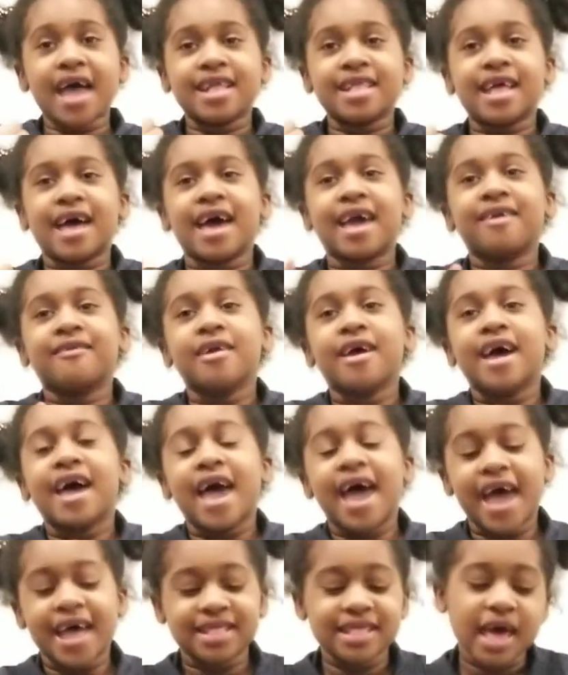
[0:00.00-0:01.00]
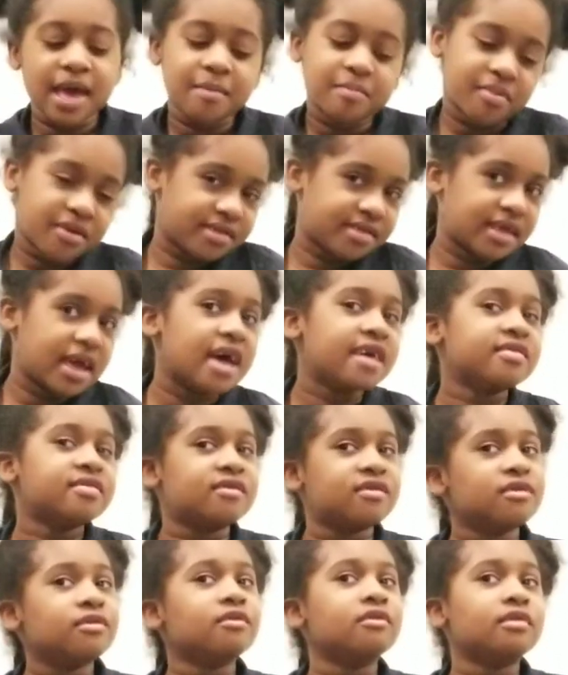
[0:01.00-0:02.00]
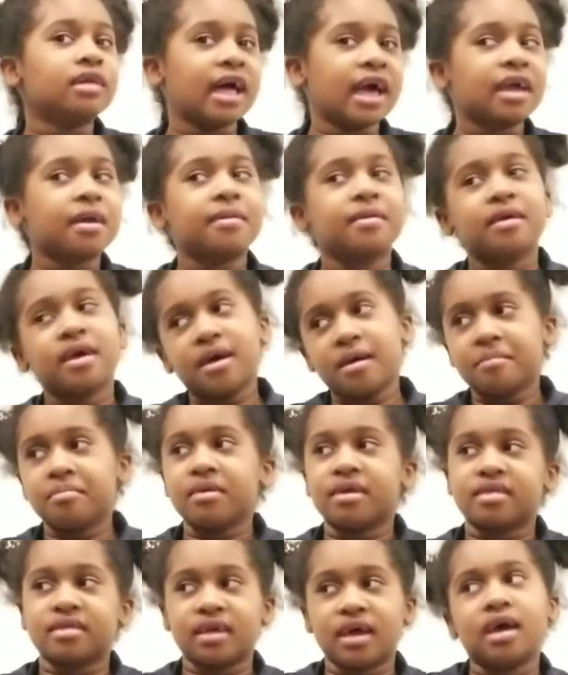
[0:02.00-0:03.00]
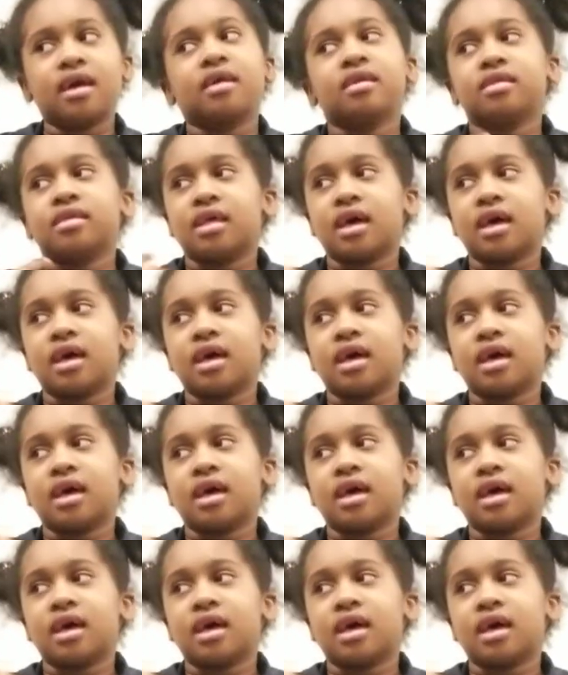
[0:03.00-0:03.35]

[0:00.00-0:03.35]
And I and I pretend to like pretend